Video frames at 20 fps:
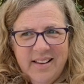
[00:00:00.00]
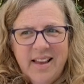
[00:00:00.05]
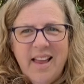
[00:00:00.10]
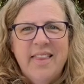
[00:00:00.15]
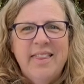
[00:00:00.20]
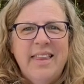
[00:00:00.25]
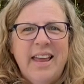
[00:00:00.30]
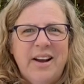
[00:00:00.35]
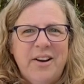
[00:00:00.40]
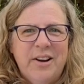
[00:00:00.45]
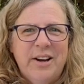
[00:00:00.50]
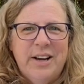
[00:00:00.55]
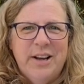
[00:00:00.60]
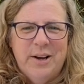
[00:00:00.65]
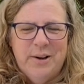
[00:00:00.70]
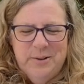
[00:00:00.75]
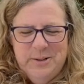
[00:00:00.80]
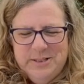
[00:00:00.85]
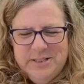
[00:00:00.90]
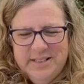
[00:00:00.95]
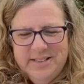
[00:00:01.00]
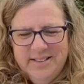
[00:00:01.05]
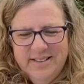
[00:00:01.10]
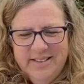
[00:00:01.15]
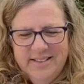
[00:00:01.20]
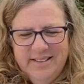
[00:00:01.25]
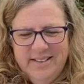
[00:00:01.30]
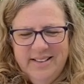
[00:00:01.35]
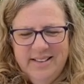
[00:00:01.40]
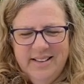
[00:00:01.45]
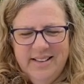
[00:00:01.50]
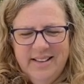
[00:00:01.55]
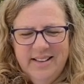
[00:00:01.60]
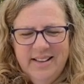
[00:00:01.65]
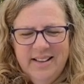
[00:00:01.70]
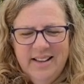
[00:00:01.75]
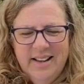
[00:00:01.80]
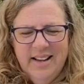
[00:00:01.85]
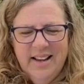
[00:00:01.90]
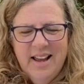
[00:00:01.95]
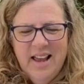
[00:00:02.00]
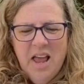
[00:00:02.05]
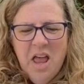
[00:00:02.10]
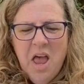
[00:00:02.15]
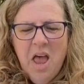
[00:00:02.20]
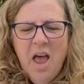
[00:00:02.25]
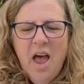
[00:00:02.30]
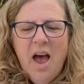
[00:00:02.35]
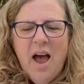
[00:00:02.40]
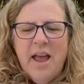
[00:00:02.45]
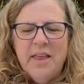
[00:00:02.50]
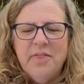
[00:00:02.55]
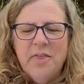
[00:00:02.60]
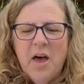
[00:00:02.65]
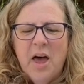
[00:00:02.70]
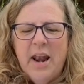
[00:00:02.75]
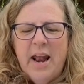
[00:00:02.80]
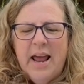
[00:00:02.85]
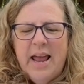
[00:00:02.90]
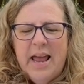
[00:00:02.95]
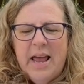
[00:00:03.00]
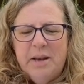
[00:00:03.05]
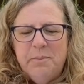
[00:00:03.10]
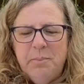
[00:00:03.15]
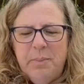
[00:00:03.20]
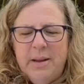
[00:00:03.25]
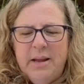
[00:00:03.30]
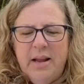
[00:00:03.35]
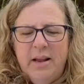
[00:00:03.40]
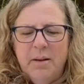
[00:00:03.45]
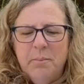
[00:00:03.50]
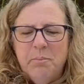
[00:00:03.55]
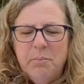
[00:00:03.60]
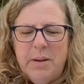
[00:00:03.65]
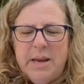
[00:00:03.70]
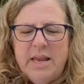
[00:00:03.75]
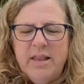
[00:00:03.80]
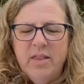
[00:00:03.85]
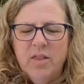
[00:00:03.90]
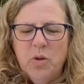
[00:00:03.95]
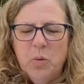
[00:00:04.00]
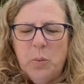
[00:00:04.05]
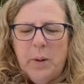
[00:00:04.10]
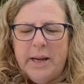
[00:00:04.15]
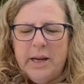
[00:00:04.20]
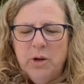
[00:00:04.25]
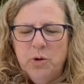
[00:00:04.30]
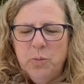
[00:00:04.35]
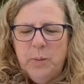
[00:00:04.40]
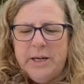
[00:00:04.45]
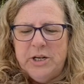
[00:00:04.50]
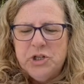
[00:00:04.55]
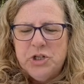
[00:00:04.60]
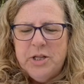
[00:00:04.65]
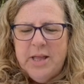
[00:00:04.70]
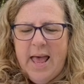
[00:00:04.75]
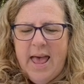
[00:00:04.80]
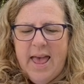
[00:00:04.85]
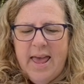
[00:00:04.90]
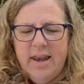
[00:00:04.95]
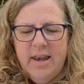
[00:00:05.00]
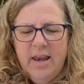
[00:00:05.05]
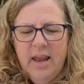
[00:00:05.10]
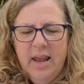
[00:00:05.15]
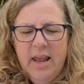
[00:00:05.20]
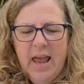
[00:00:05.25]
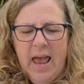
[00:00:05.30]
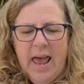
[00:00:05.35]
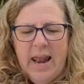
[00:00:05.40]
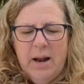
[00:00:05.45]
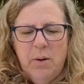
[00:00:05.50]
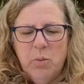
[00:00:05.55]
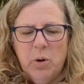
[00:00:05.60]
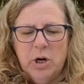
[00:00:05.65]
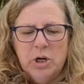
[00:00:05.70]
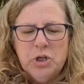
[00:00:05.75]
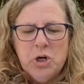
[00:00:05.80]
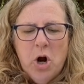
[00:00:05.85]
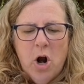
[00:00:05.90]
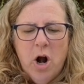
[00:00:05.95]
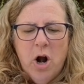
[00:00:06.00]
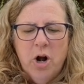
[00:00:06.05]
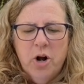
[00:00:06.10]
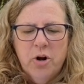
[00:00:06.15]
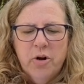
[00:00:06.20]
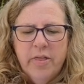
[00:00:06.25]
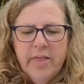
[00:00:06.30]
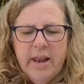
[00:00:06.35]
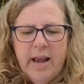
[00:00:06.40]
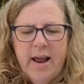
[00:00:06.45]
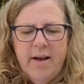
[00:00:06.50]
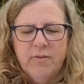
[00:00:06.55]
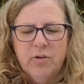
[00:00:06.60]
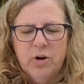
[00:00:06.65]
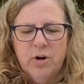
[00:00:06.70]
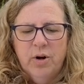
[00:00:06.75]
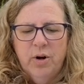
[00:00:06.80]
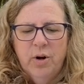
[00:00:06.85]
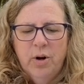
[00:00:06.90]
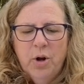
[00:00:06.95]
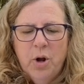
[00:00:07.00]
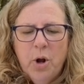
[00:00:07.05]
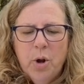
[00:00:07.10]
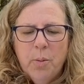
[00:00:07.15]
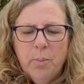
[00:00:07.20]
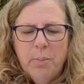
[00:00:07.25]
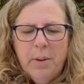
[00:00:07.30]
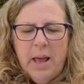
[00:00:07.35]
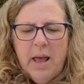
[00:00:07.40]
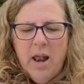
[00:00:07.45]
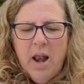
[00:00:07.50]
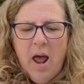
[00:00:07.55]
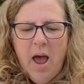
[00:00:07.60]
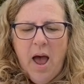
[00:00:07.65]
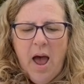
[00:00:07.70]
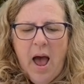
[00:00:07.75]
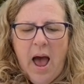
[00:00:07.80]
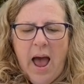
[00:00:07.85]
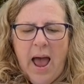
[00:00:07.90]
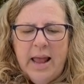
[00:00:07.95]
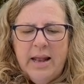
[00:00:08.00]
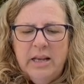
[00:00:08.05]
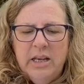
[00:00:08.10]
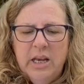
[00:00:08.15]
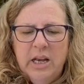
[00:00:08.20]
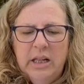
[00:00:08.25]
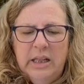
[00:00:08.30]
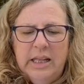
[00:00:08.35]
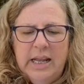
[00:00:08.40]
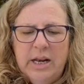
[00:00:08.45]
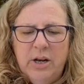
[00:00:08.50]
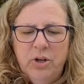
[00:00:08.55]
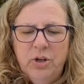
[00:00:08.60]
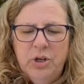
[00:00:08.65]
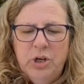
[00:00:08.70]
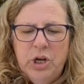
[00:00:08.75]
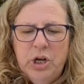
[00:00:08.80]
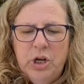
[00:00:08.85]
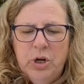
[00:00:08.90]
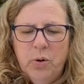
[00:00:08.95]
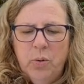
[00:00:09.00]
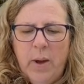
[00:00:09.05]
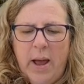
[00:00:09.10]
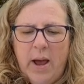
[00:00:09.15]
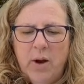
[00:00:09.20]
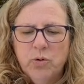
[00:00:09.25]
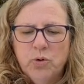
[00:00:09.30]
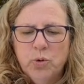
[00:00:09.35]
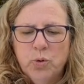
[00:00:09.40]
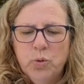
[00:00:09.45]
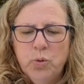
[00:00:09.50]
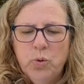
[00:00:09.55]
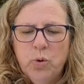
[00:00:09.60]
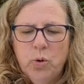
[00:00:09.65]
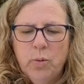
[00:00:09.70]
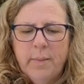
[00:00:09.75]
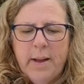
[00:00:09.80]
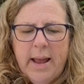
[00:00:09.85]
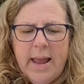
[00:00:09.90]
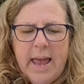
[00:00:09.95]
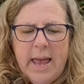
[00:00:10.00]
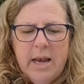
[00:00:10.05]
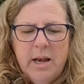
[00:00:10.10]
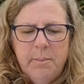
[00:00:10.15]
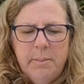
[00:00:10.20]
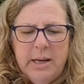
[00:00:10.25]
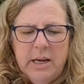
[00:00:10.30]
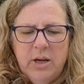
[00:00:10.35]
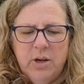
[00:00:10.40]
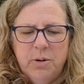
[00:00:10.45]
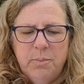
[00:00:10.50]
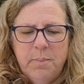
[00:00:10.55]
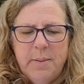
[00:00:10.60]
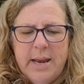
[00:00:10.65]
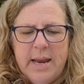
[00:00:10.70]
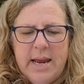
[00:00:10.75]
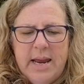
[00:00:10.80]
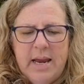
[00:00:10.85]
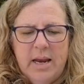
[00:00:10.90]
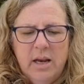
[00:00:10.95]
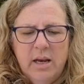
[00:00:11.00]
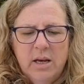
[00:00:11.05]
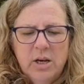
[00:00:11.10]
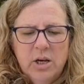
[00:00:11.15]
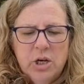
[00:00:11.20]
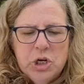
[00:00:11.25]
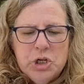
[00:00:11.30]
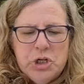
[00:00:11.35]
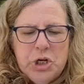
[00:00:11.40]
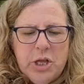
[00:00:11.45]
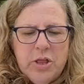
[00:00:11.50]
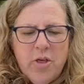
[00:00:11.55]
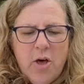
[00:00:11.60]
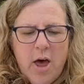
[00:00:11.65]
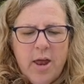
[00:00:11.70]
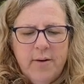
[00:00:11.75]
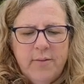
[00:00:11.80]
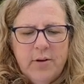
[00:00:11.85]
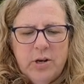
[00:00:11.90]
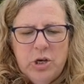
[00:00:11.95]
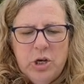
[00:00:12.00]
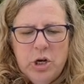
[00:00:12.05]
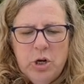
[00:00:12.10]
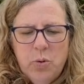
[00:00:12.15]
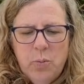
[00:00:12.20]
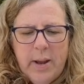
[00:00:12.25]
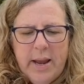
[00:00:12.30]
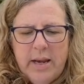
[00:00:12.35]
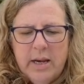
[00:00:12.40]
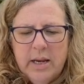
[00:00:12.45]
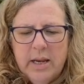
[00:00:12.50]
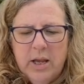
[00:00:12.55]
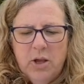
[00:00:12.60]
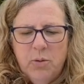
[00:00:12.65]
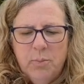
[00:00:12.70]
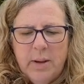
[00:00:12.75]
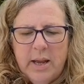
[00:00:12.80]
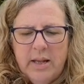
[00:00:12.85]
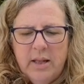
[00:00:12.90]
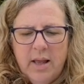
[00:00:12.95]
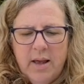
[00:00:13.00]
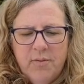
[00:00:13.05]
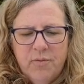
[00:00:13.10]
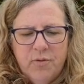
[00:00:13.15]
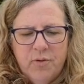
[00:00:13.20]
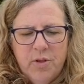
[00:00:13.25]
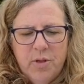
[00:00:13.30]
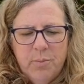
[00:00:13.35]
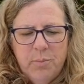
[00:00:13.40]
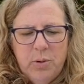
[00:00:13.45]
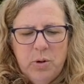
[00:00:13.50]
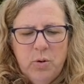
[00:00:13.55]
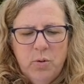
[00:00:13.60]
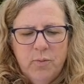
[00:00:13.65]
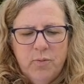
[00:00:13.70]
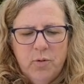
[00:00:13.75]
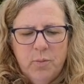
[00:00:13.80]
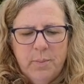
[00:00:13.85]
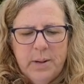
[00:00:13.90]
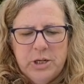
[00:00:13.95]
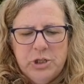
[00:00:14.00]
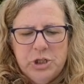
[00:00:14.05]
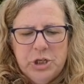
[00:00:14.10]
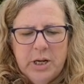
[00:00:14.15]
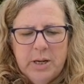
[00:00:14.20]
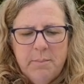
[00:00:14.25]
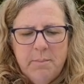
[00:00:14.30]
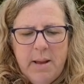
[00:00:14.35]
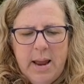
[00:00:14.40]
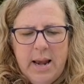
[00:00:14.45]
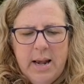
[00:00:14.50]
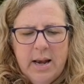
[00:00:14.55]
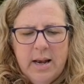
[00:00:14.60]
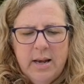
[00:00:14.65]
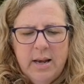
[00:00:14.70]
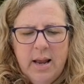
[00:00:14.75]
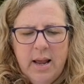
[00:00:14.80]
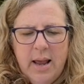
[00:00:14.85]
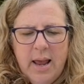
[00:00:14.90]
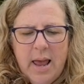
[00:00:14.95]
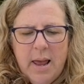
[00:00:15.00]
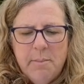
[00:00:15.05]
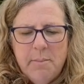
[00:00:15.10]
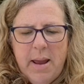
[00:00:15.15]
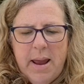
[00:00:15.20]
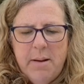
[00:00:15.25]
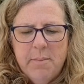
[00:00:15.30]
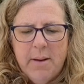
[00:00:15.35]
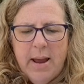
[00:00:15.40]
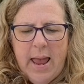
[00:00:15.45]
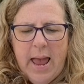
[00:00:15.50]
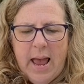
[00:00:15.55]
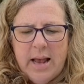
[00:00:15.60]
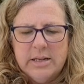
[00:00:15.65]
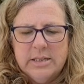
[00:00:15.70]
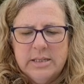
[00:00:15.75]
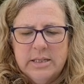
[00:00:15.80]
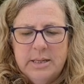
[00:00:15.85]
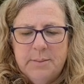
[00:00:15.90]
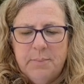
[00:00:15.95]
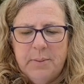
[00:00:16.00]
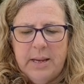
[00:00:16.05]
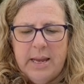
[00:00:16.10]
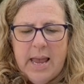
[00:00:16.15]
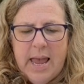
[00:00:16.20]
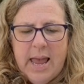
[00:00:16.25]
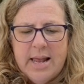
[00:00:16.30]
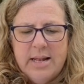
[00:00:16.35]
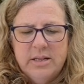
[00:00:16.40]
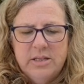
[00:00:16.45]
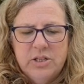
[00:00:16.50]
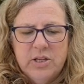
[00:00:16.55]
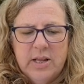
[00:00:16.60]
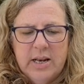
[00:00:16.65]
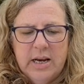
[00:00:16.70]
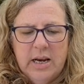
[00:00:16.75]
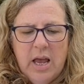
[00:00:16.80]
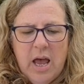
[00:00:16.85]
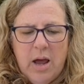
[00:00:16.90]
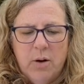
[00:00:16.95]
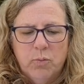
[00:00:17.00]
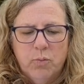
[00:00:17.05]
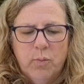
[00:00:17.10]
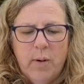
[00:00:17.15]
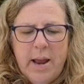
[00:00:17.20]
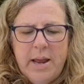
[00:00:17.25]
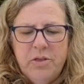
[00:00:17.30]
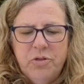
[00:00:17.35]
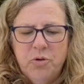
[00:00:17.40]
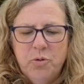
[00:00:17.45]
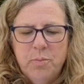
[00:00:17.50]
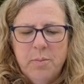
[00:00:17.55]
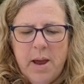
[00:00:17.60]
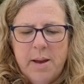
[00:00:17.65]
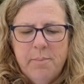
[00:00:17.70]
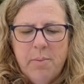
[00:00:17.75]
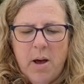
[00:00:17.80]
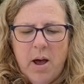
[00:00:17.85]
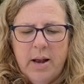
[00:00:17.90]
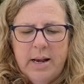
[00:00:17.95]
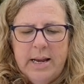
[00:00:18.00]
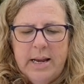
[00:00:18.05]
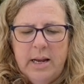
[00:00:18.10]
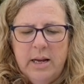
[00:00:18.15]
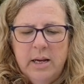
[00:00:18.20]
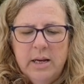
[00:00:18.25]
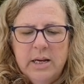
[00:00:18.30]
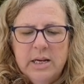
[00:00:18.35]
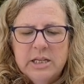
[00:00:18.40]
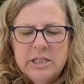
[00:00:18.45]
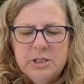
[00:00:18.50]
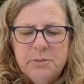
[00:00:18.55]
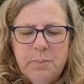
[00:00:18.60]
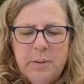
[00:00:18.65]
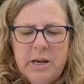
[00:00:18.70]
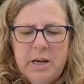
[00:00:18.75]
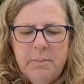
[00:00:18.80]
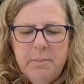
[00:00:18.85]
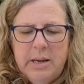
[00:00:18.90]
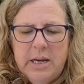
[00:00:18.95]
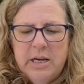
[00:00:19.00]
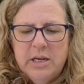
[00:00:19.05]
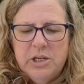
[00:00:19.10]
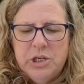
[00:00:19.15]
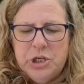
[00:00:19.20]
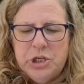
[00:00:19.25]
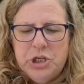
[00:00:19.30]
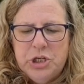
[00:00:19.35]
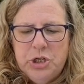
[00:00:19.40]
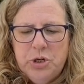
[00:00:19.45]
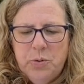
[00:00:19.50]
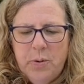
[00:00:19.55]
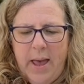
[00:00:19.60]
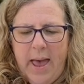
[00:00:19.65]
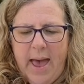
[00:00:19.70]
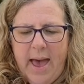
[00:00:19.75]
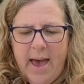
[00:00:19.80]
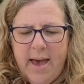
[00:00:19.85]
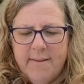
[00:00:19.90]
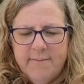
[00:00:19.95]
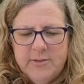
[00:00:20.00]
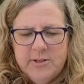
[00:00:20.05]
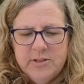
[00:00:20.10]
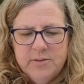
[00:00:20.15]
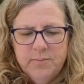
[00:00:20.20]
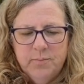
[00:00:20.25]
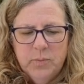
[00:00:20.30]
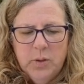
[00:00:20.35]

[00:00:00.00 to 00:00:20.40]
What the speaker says: And there it goes. I thought I had beaten the wicked witch then, and I worked harder than ever, but I little knew how cruel my enemy could be. She thought of a new way to kill my love for the beautiful Munchkin maiden and made my axe slip again so that it cut right through my body, splitting me into two halves.